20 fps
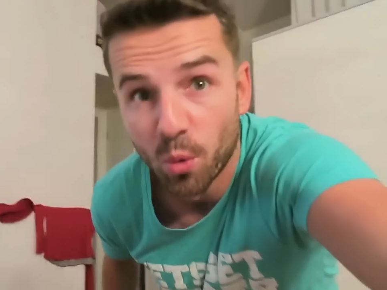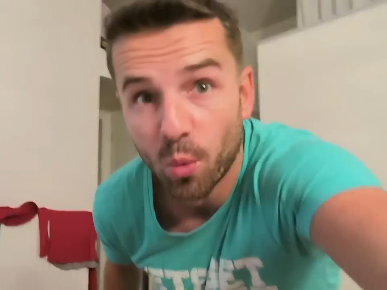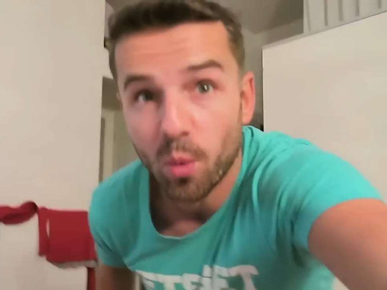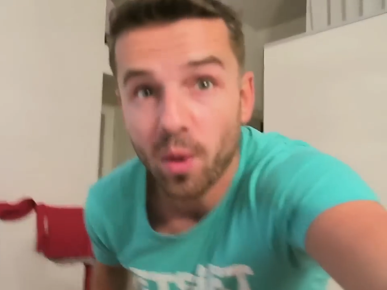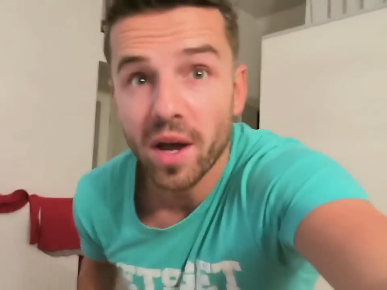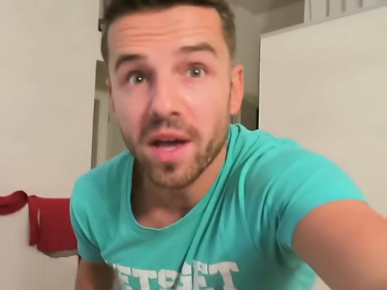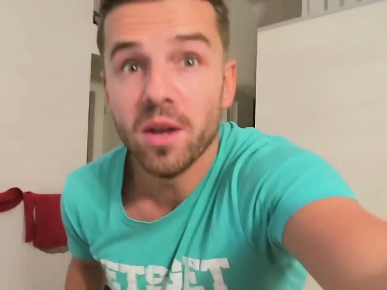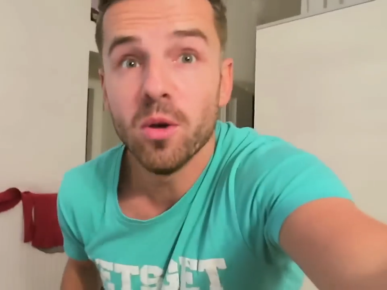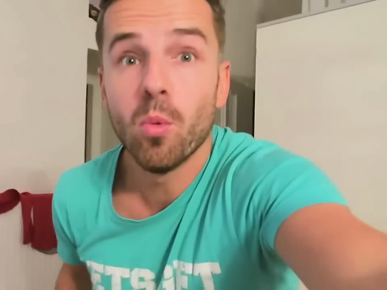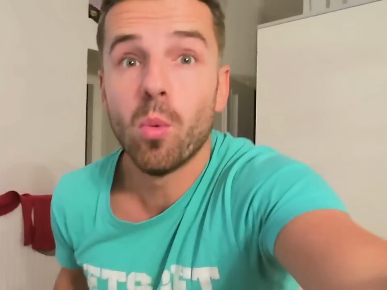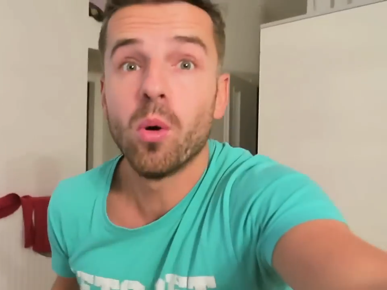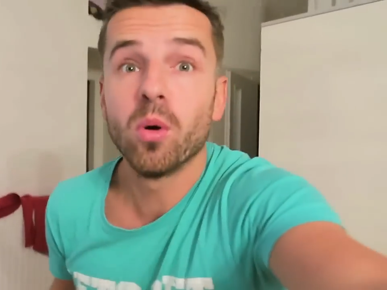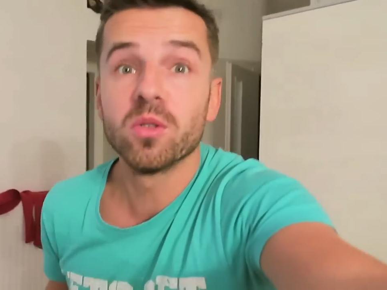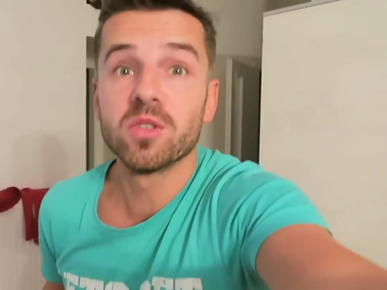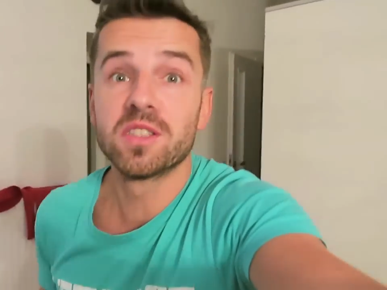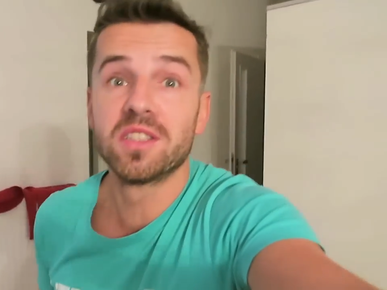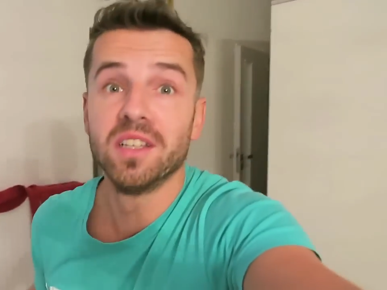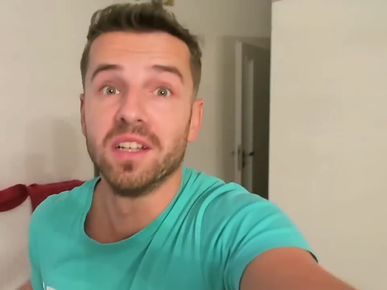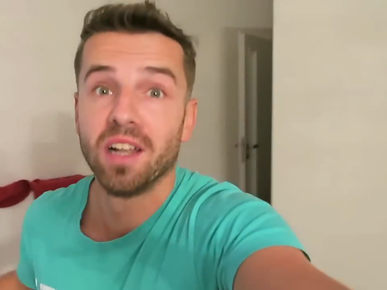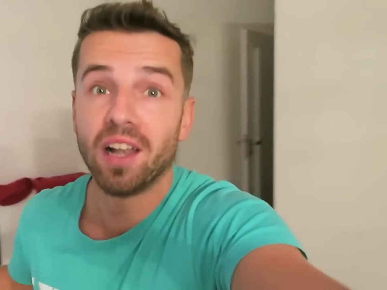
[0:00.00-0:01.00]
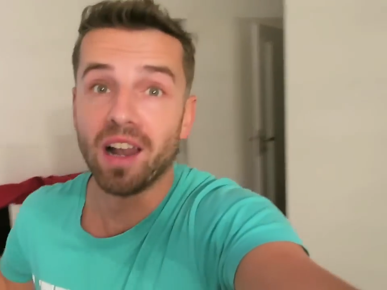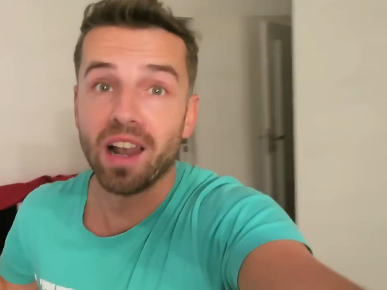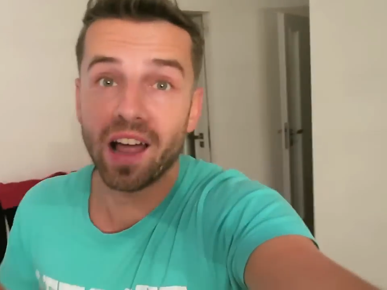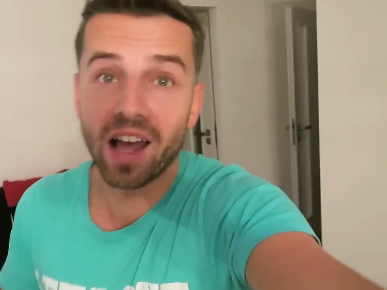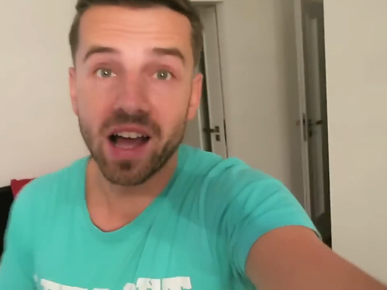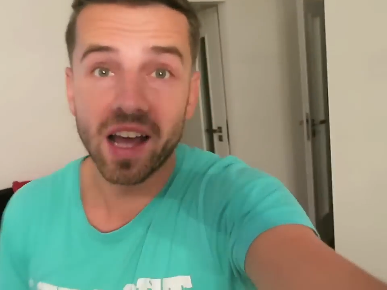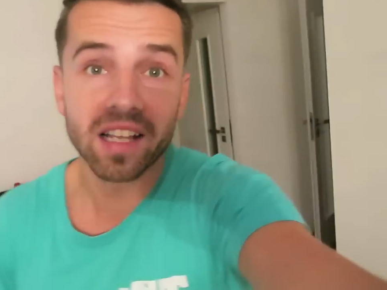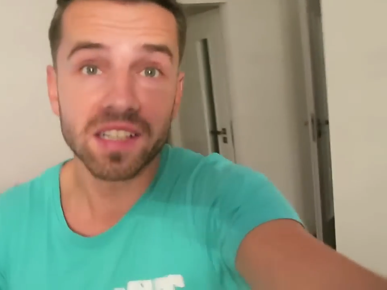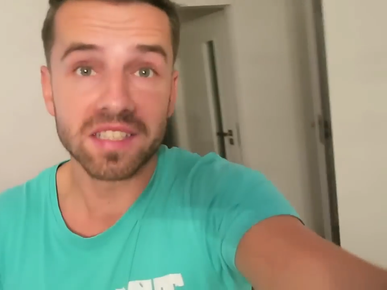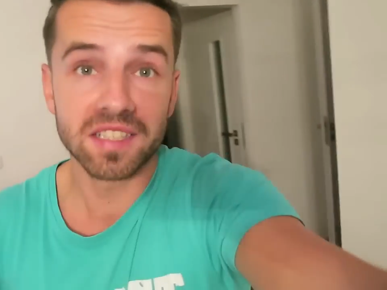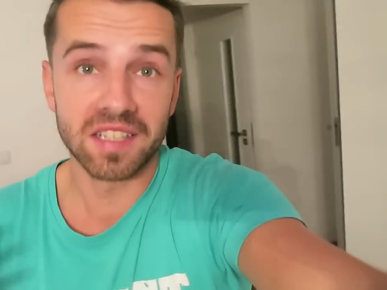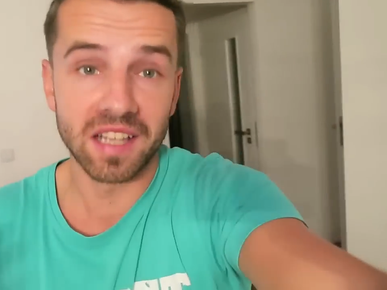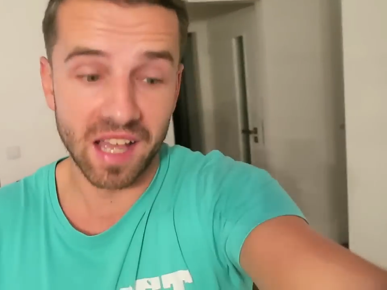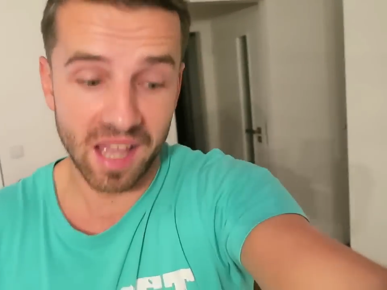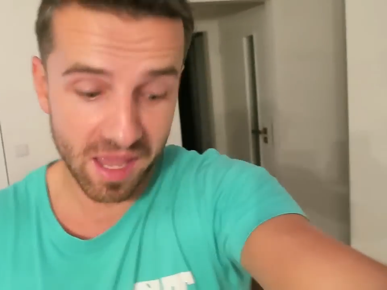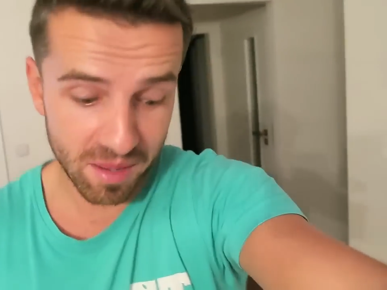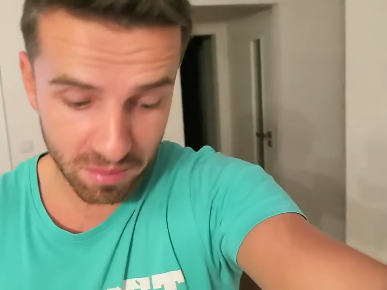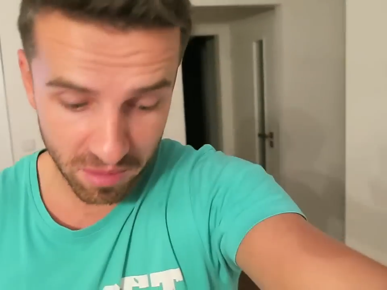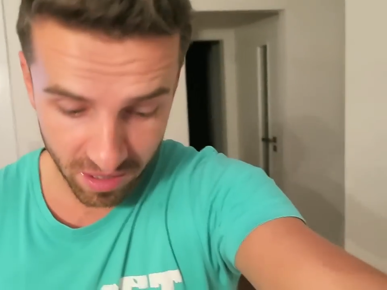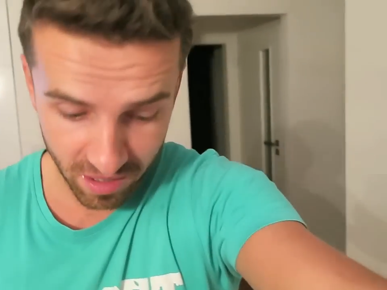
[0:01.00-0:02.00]
When was the last
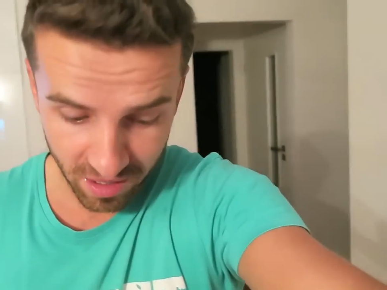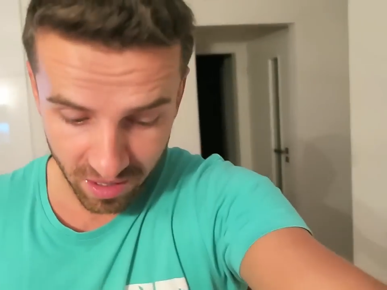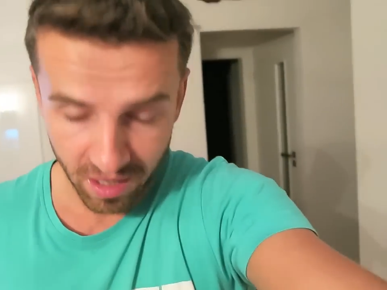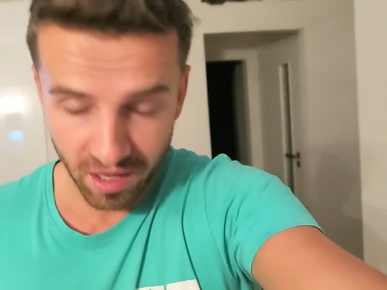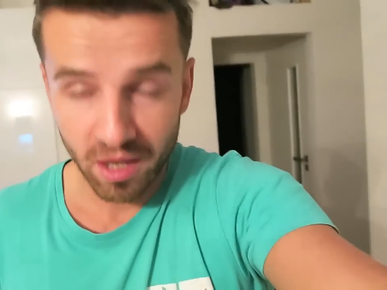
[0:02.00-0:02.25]
time